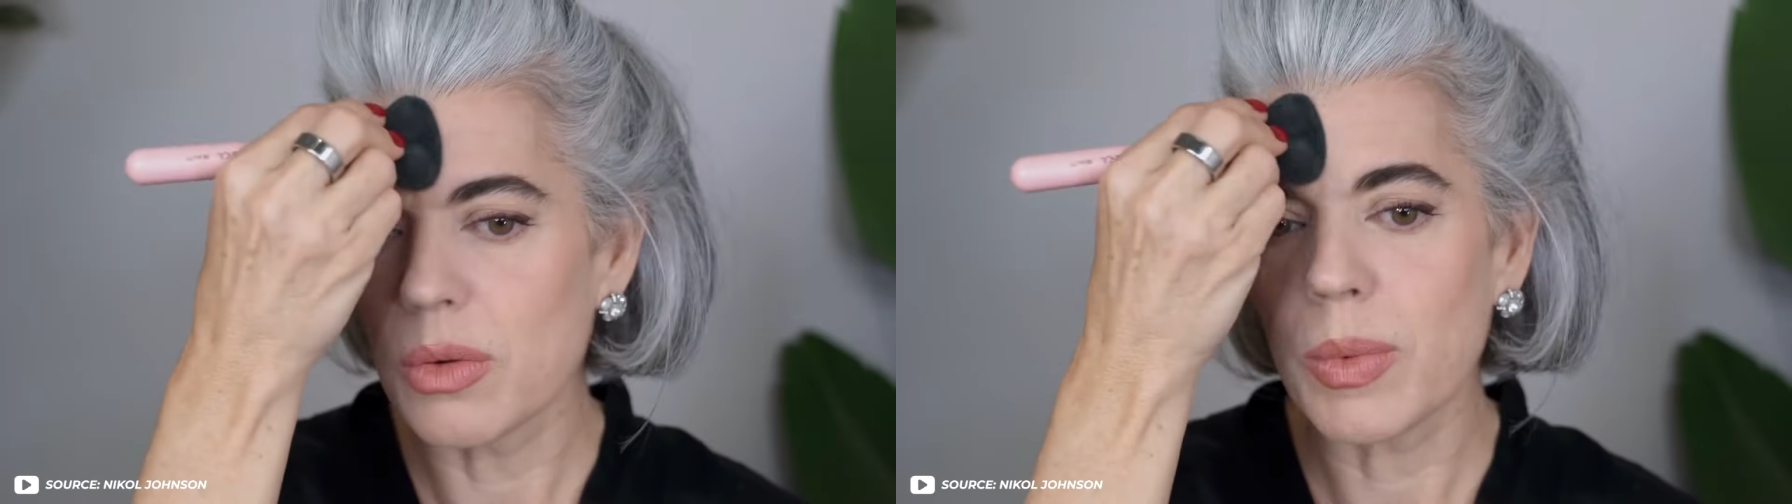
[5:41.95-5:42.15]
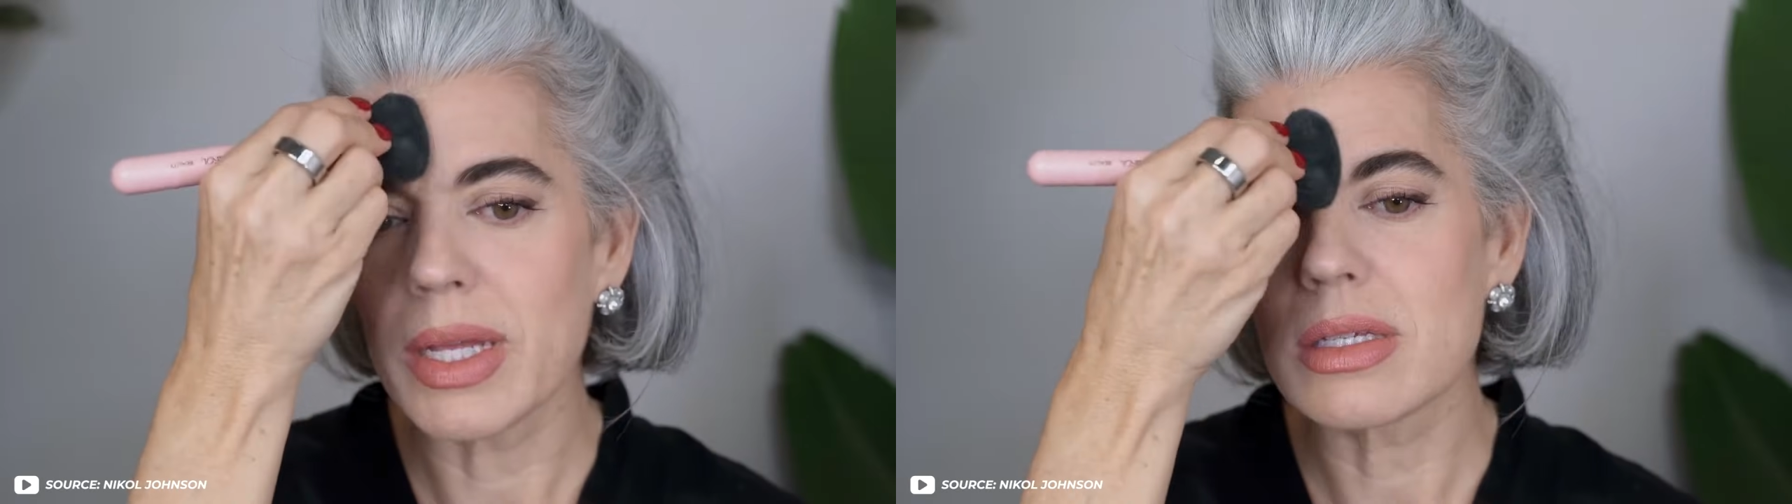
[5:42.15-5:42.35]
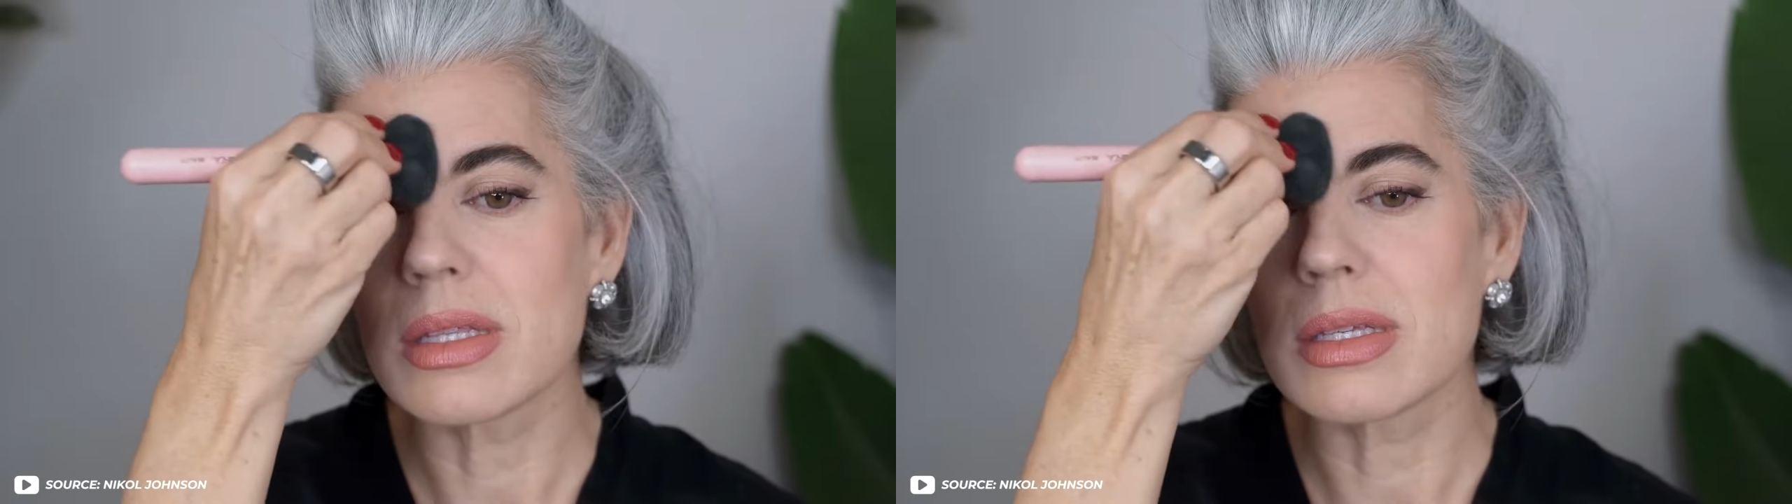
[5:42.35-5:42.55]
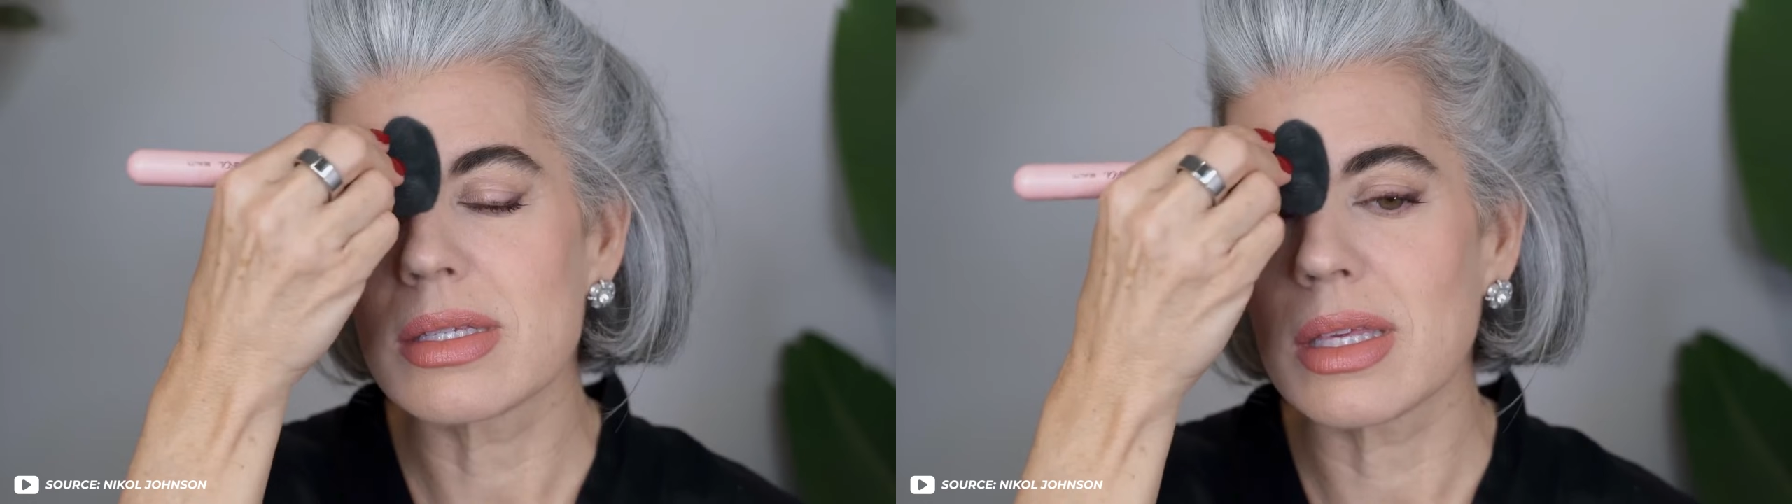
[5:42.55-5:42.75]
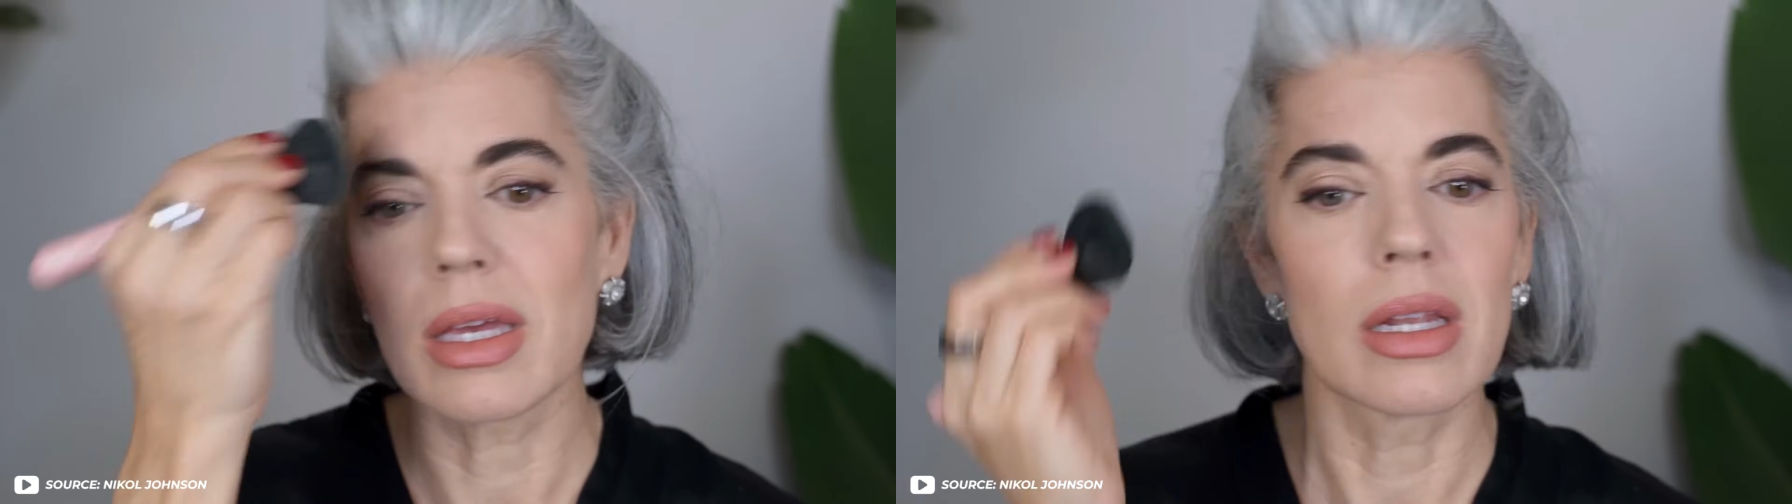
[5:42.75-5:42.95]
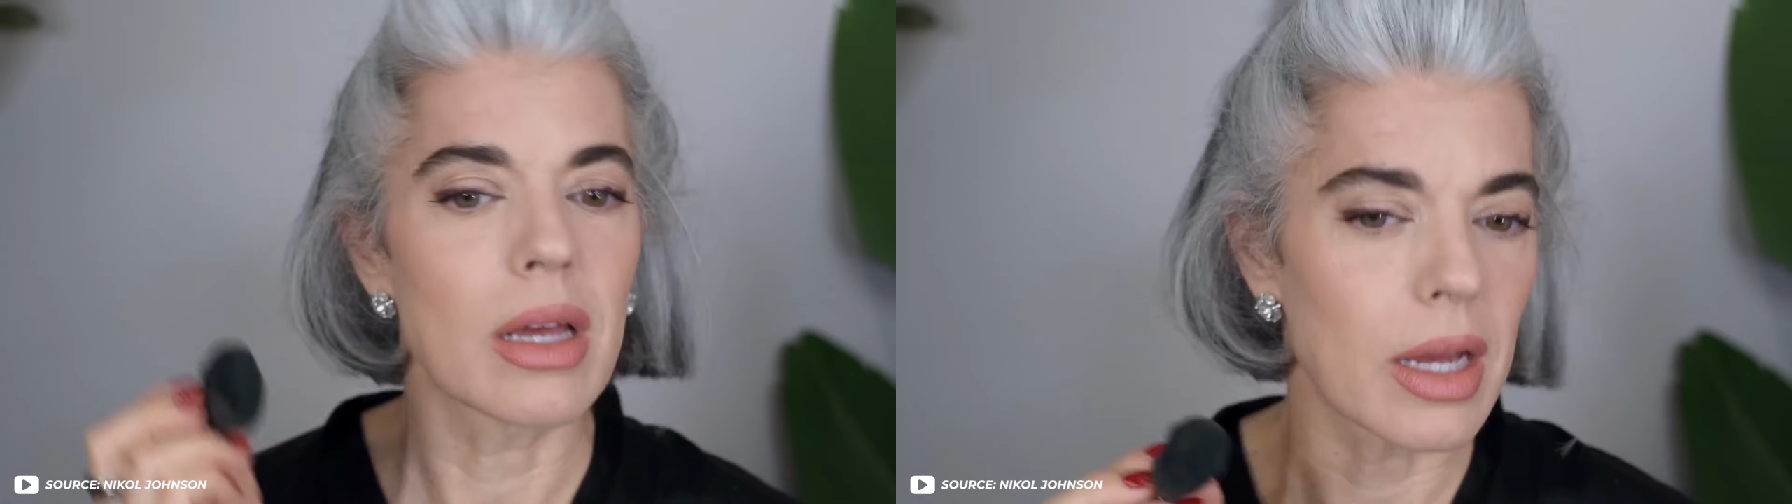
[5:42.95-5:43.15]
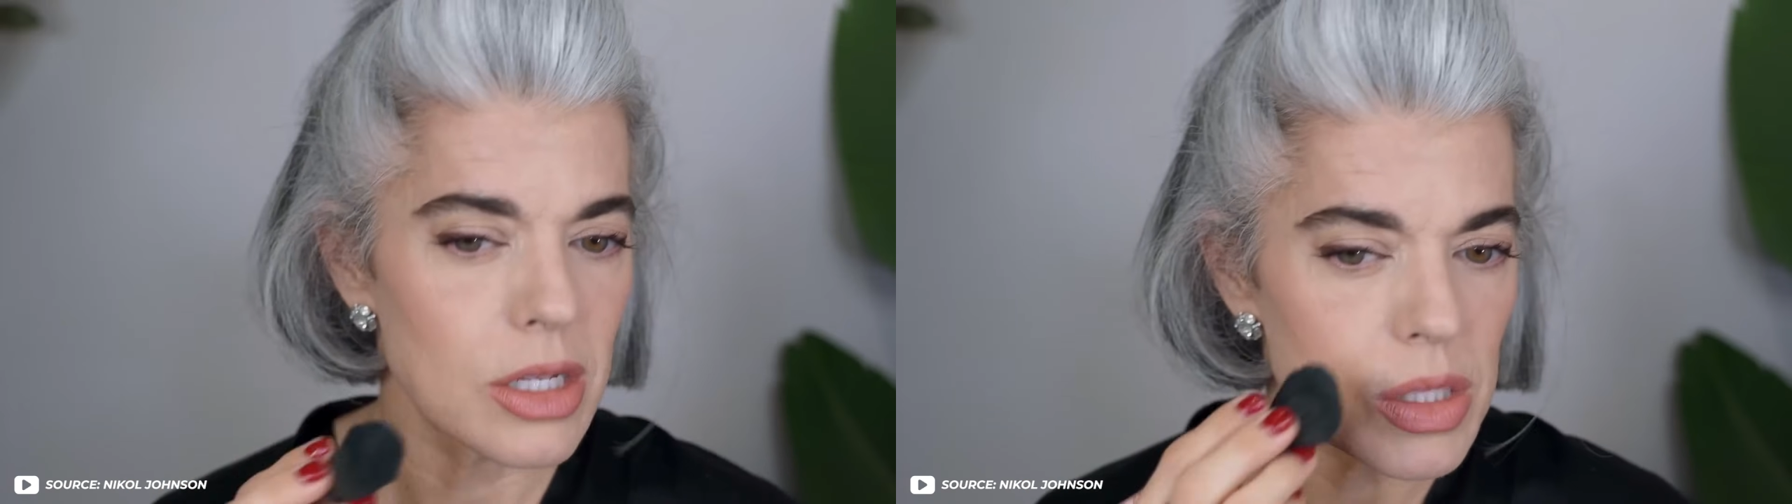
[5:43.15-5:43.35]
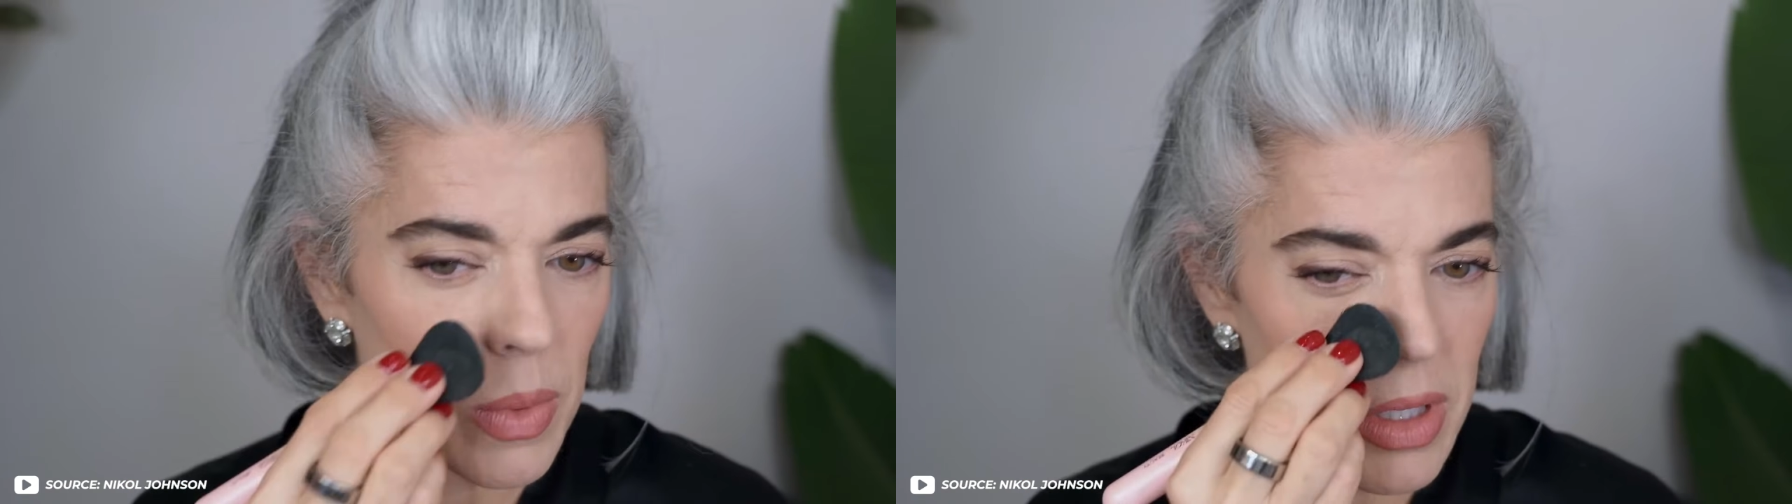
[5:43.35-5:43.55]
you're dealing with fine
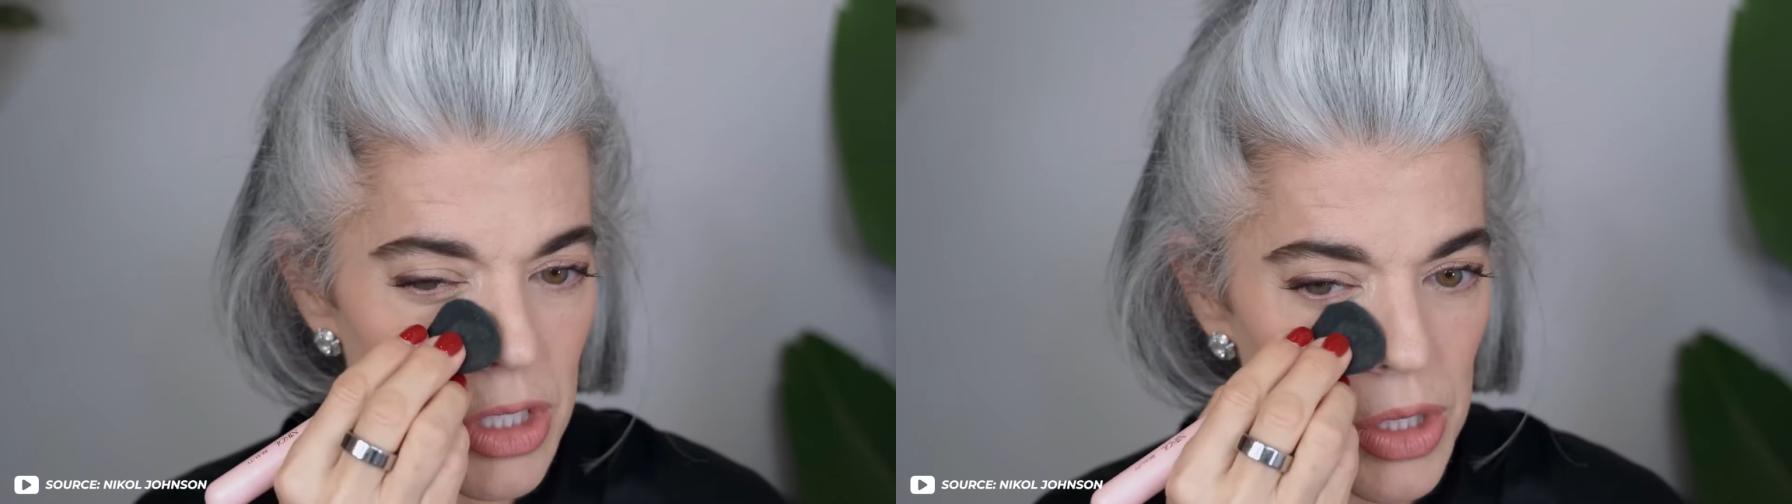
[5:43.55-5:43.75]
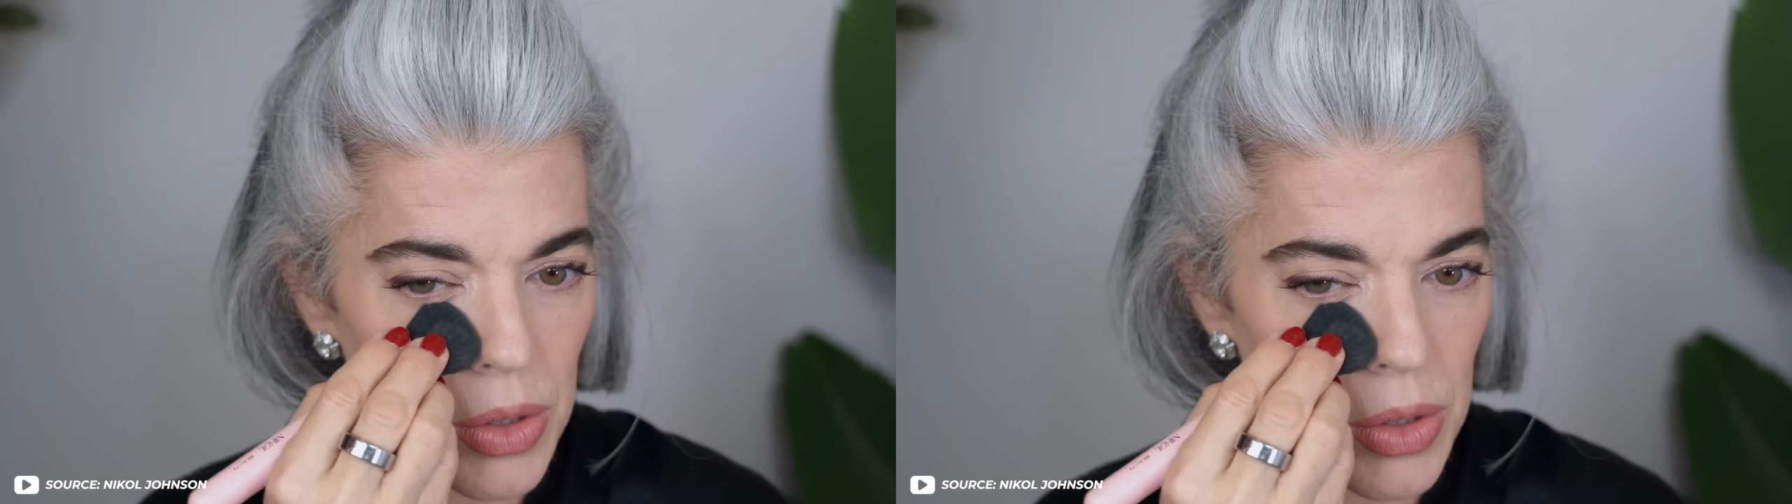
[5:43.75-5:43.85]
lines,